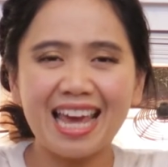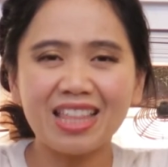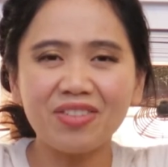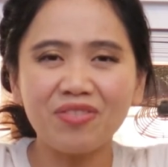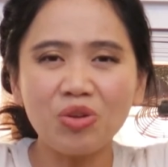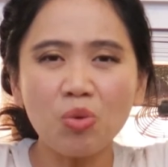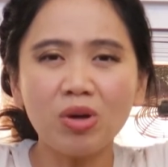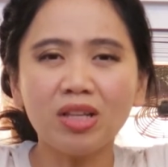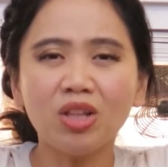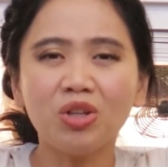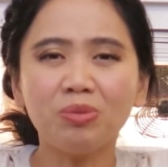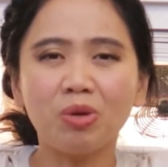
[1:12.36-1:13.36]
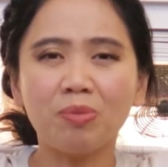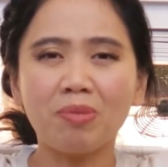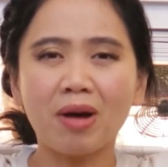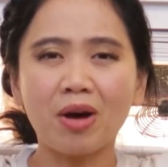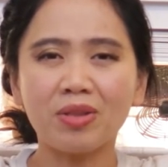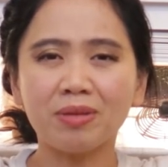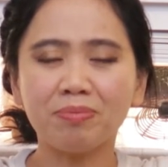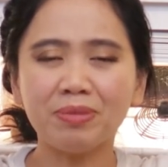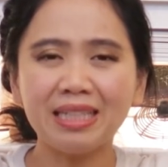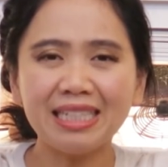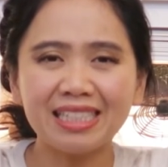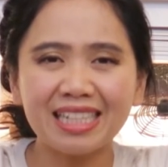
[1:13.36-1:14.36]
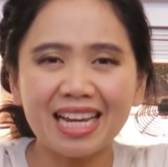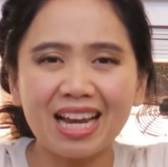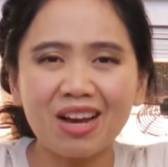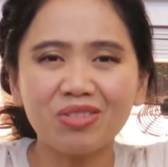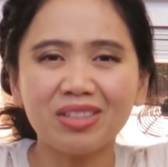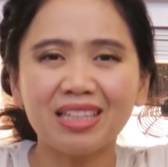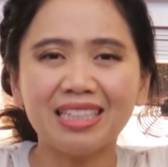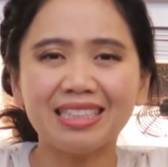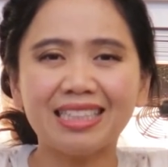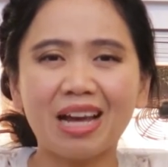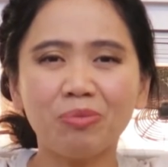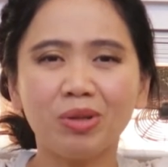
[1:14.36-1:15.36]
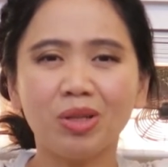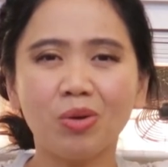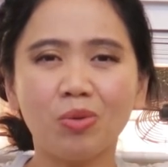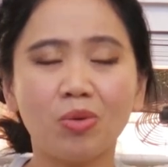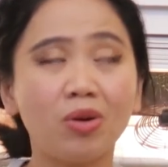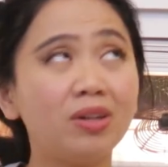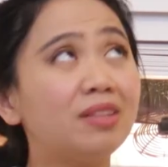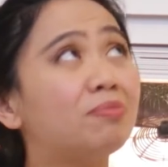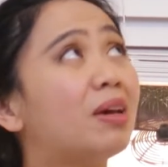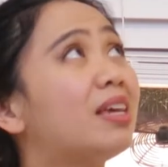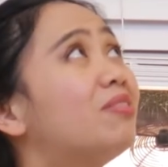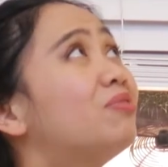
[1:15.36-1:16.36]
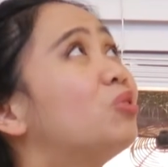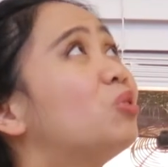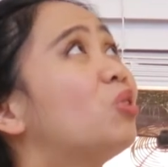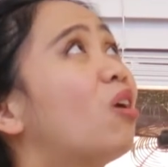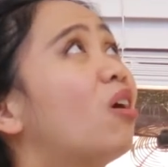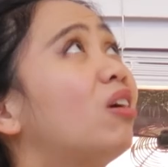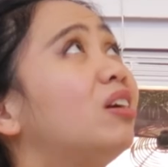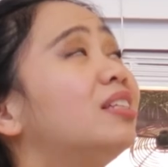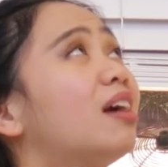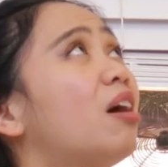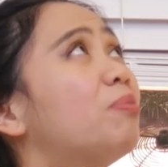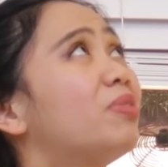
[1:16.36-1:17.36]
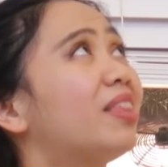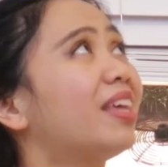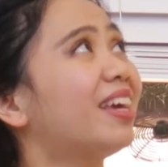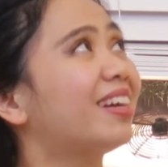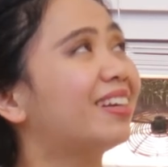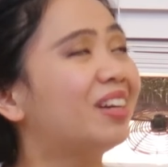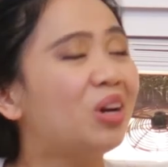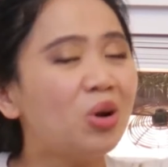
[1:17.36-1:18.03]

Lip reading: And if you want to learn more about it, please check out the link down below or in my info card up there,